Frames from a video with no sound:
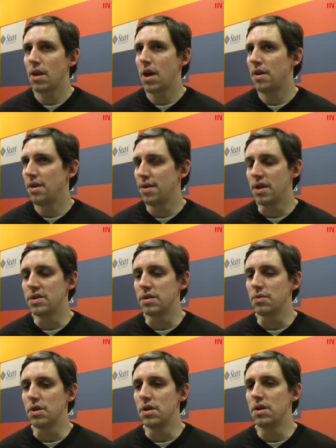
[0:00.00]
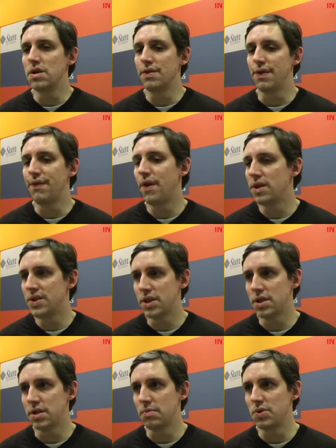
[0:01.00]
Other things that we use for file
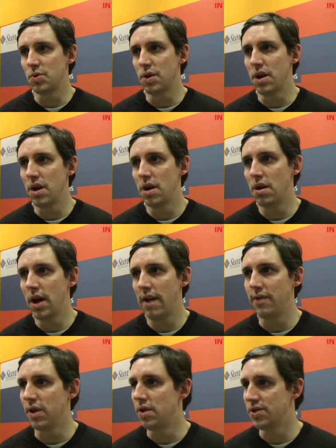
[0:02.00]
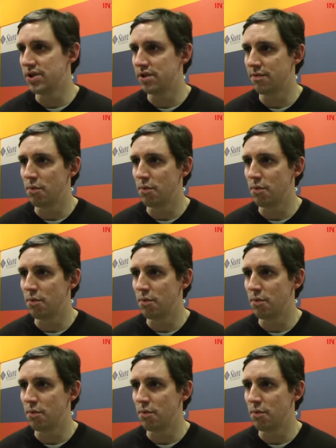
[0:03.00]
systems, we're heavy users of